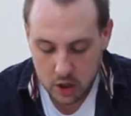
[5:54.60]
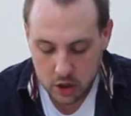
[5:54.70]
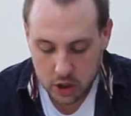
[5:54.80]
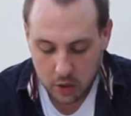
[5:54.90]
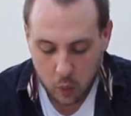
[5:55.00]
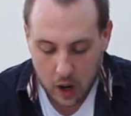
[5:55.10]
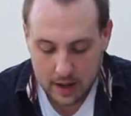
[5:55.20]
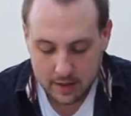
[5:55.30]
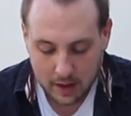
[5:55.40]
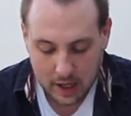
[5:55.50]
She
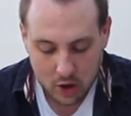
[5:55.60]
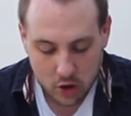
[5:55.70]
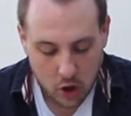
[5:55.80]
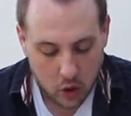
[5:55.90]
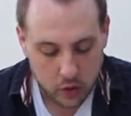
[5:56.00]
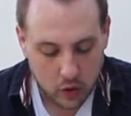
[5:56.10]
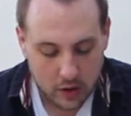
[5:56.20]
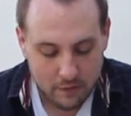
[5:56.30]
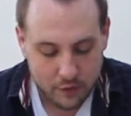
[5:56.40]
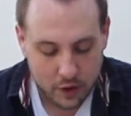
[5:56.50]
was in total
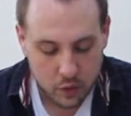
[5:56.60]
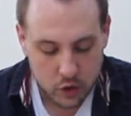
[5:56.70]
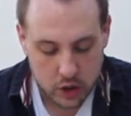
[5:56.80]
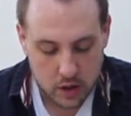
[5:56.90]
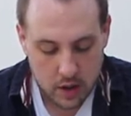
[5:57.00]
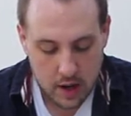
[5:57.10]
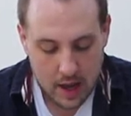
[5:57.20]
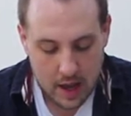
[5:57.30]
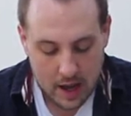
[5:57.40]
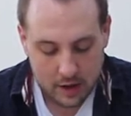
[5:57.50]
confusion
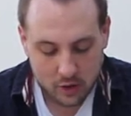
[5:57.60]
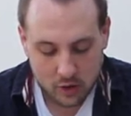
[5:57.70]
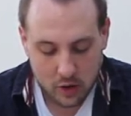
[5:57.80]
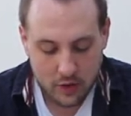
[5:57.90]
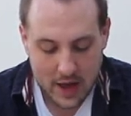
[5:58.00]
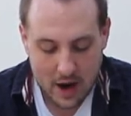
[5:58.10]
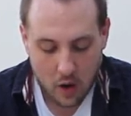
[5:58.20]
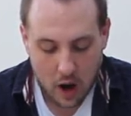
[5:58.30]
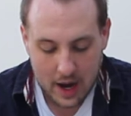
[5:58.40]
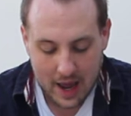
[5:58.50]
and stood
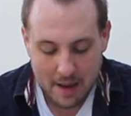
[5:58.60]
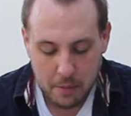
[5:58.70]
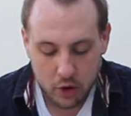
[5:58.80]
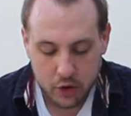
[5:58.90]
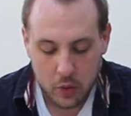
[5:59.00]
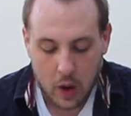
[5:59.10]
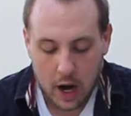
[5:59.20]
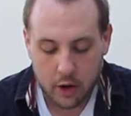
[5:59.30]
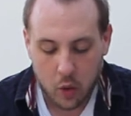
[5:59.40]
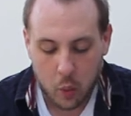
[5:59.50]
there unable to
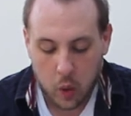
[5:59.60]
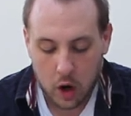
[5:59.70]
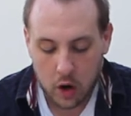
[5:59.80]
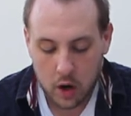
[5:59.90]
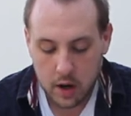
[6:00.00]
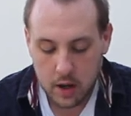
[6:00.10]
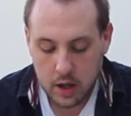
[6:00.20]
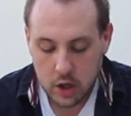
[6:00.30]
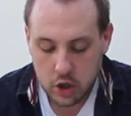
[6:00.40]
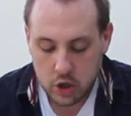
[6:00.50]
utter a word.
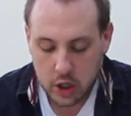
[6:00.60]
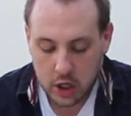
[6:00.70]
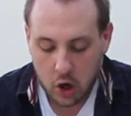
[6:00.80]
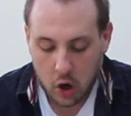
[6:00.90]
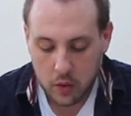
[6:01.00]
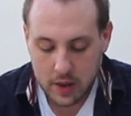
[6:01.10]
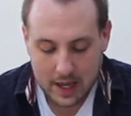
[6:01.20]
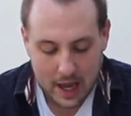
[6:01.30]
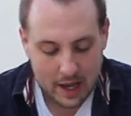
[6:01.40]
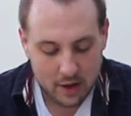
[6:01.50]
She could only
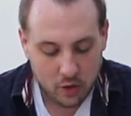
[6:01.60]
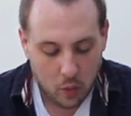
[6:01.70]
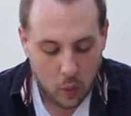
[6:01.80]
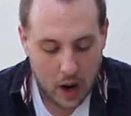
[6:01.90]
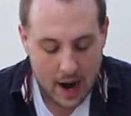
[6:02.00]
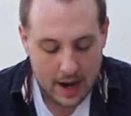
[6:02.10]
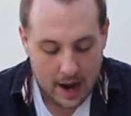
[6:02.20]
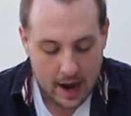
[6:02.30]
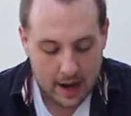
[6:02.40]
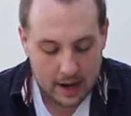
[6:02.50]
gaze
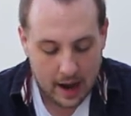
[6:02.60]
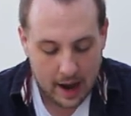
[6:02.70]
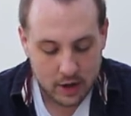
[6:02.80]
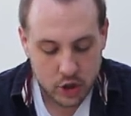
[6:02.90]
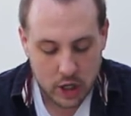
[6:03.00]
wide-eyed at